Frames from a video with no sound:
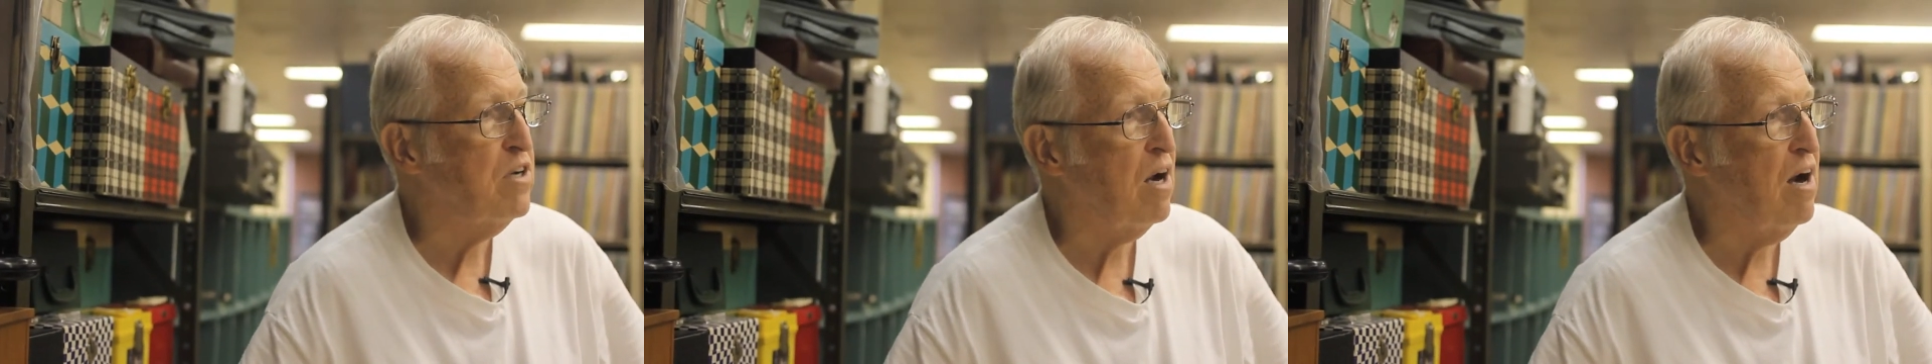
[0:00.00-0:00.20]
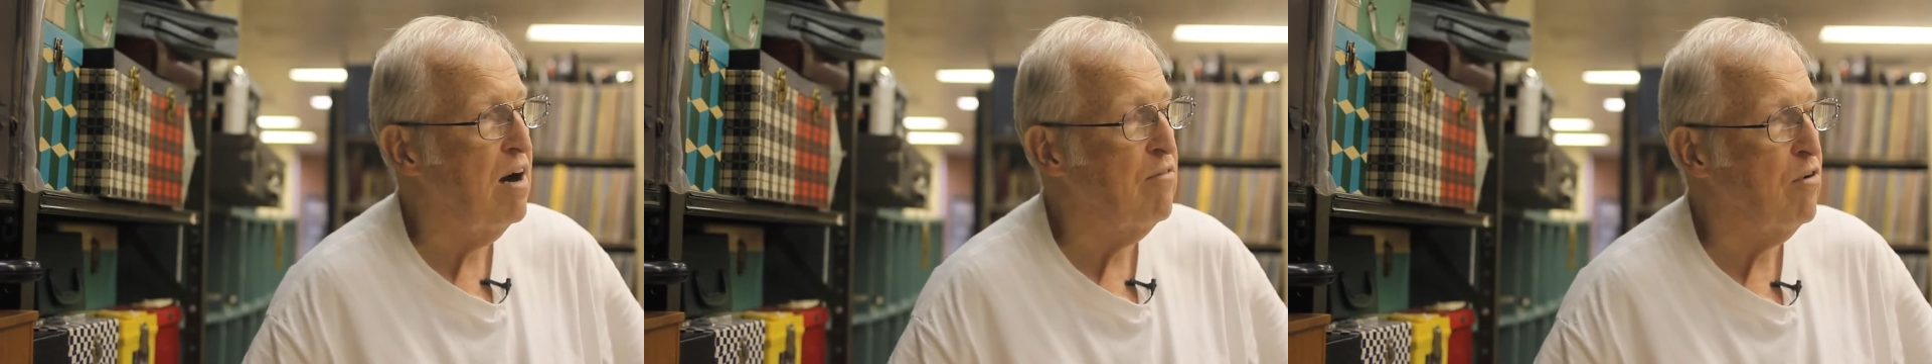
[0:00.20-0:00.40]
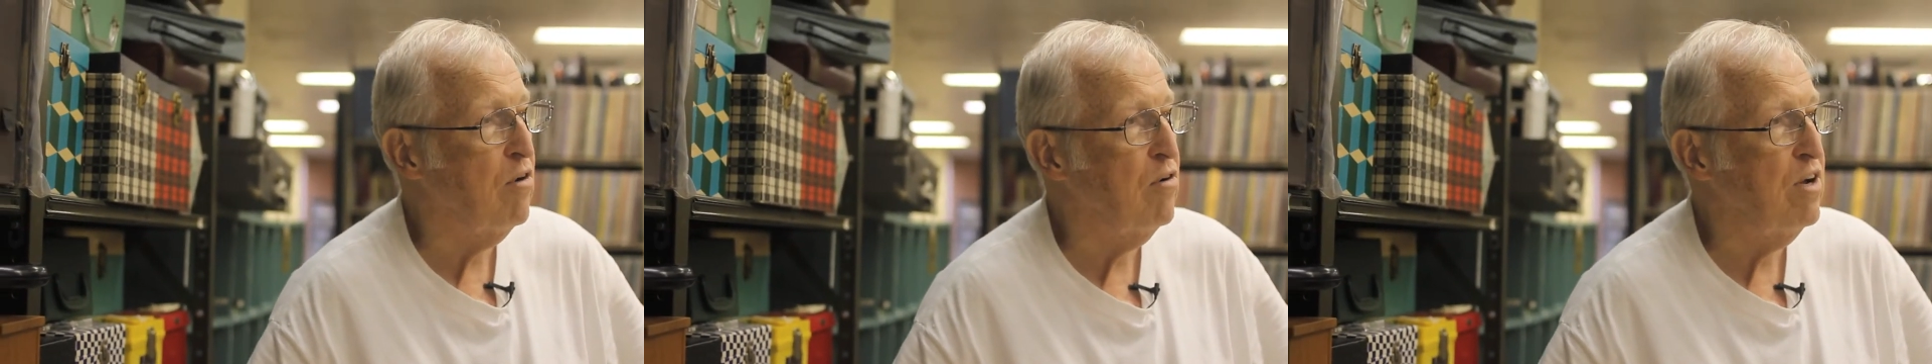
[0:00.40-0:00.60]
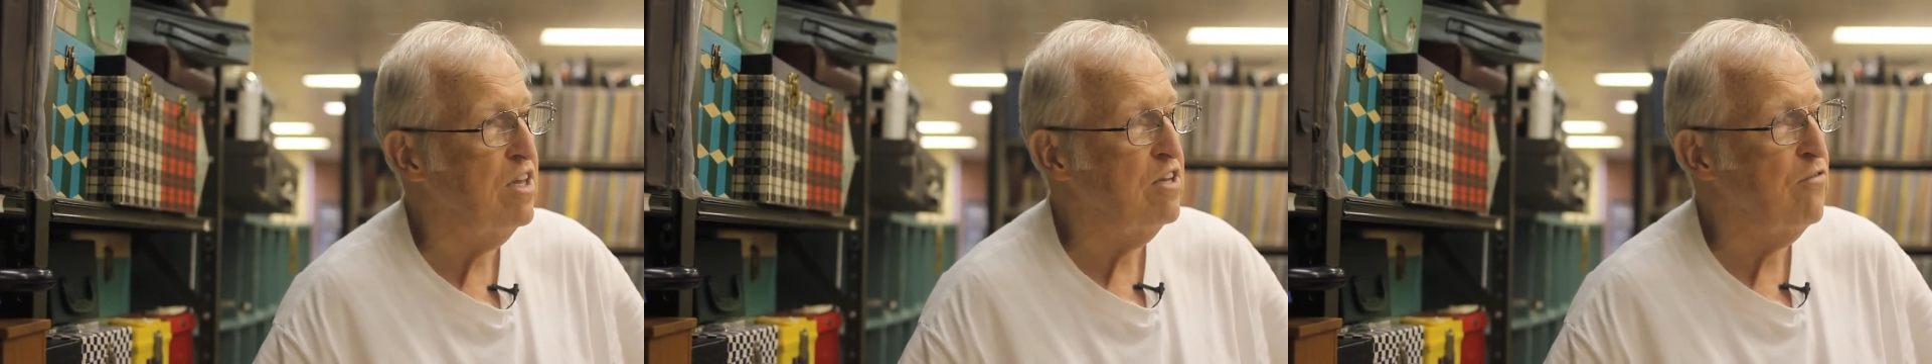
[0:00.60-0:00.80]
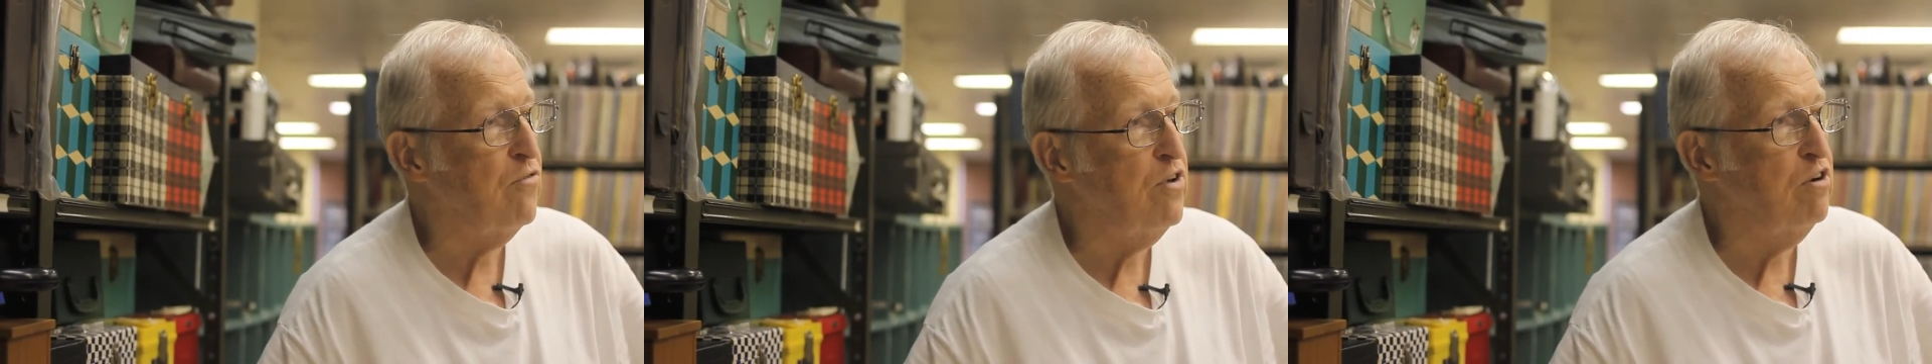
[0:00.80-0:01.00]
cover in
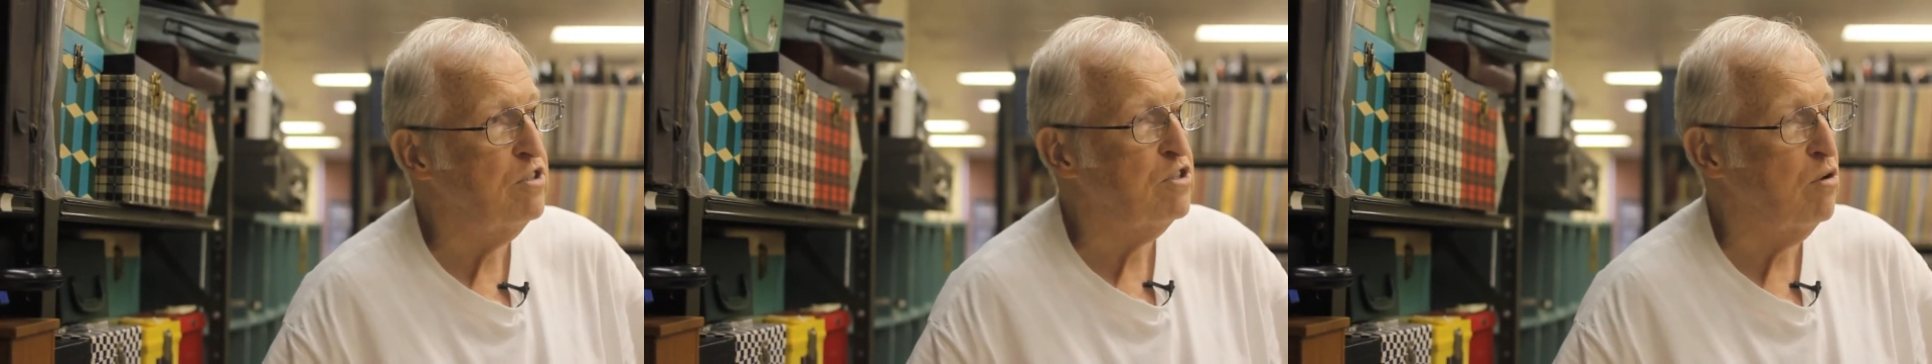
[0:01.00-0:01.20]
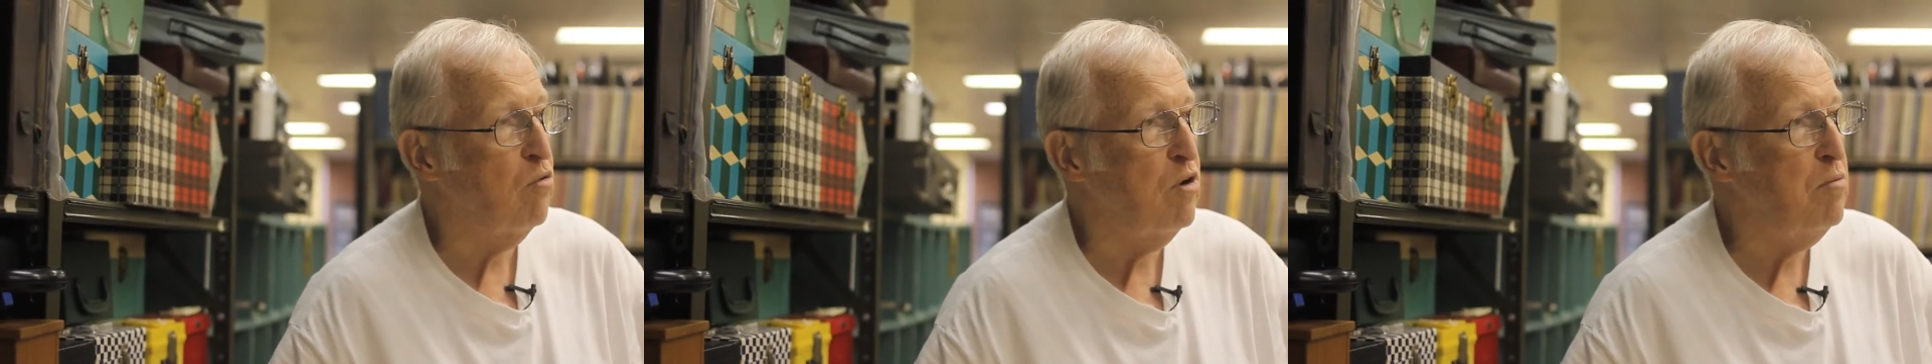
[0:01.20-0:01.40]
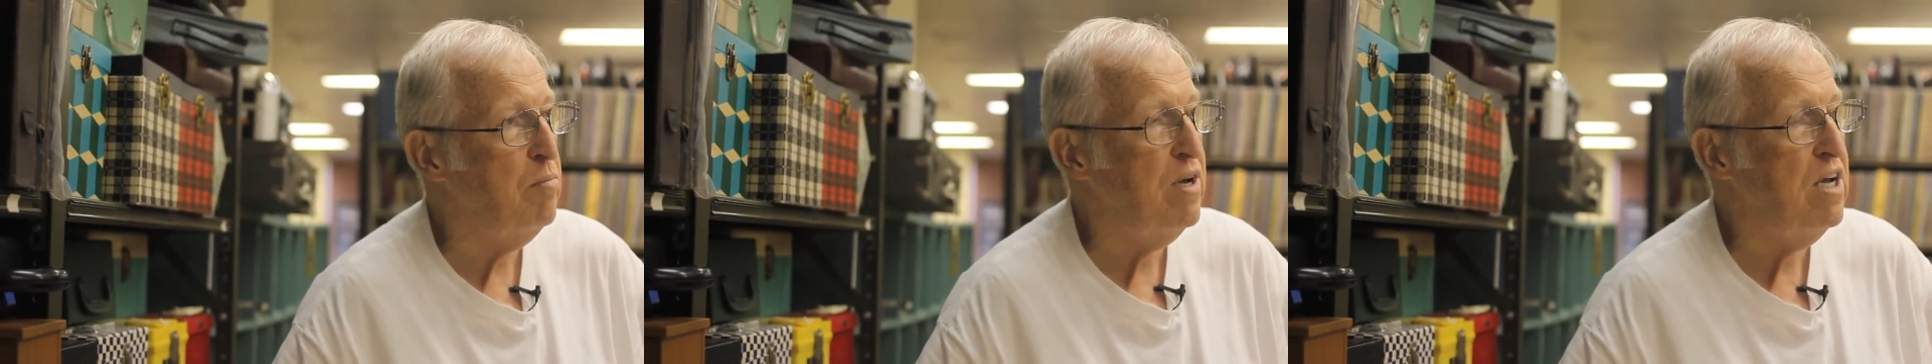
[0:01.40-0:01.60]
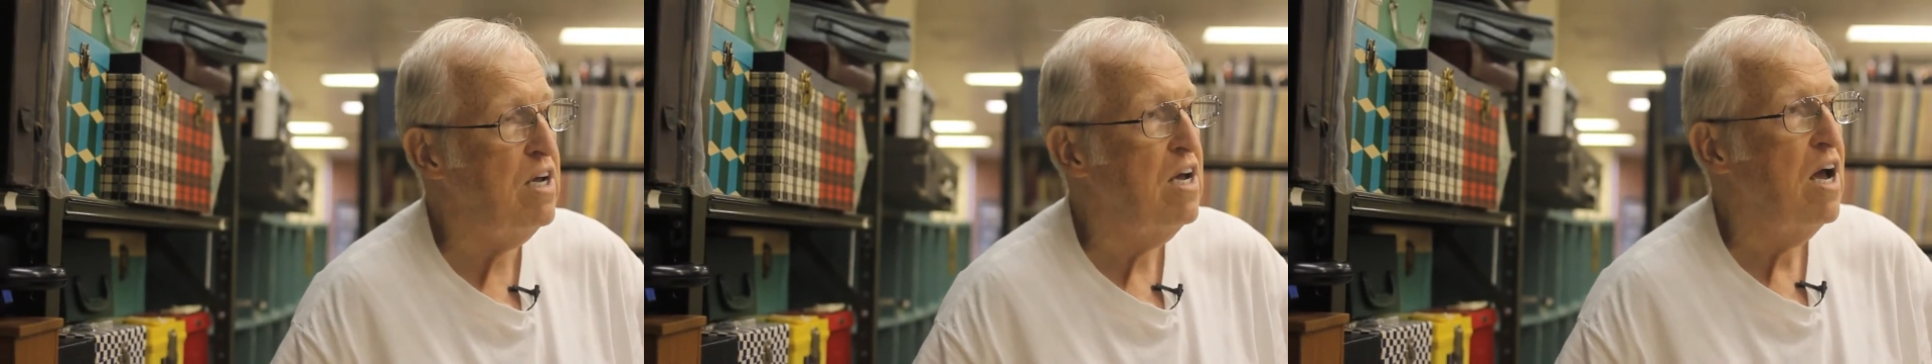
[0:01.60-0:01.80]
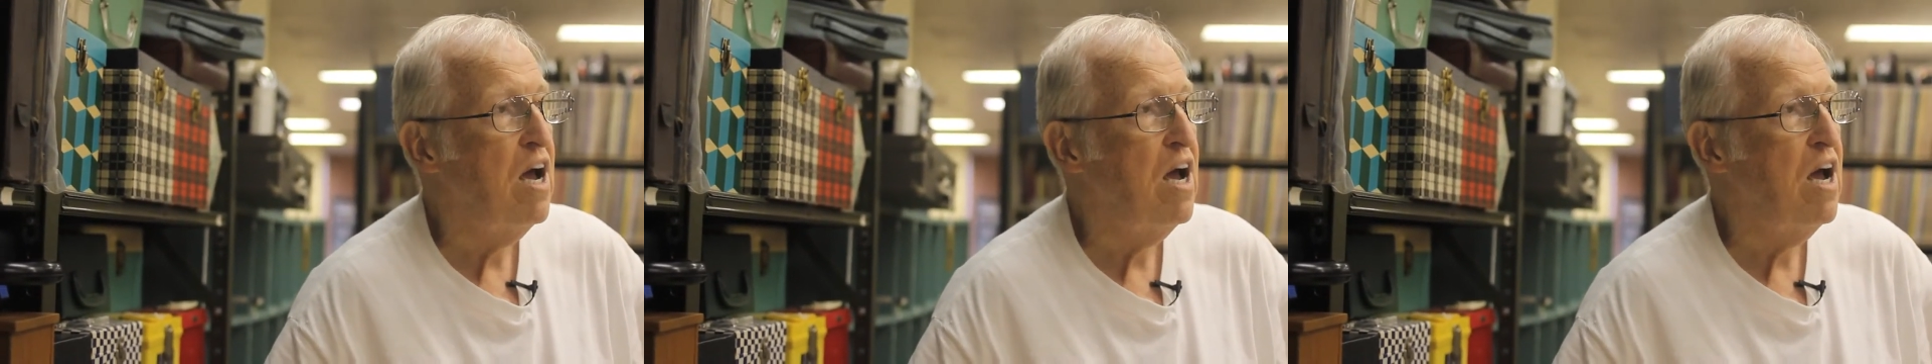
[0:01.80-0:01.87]
the future would be